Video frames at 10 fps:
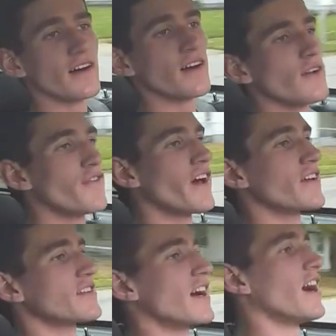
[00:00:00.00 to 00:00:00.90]
Old
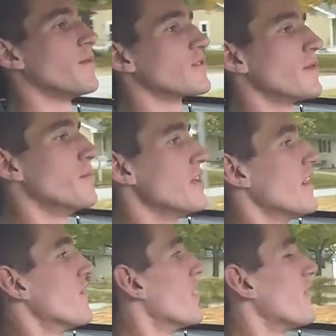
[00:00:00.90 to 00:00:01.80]
feller Tom was my
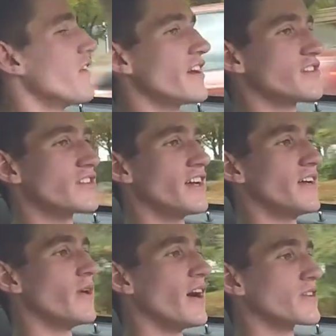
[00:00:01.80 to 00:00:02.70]
BFF
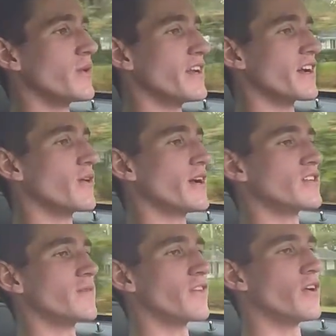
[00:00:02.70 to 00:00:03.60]
yesterday while I was waiting at
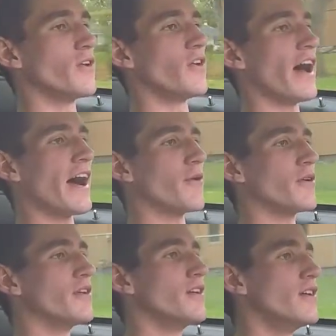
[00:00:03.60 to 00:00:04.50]
QuikTrip for a whole hour.
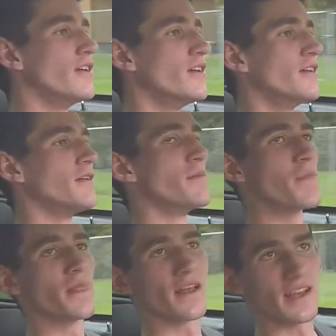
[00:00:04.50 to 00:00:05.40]

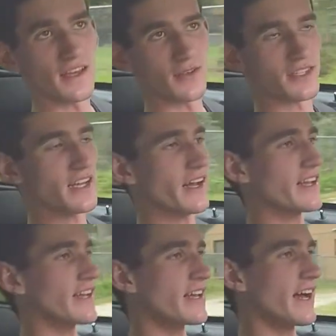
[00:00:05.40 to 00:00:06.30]
He was the guy
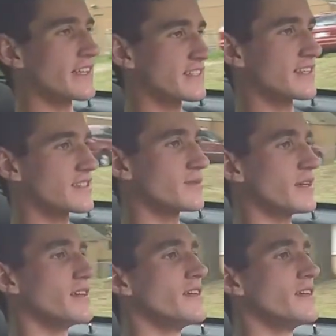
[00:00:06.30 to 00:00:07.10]
getting gas next to me.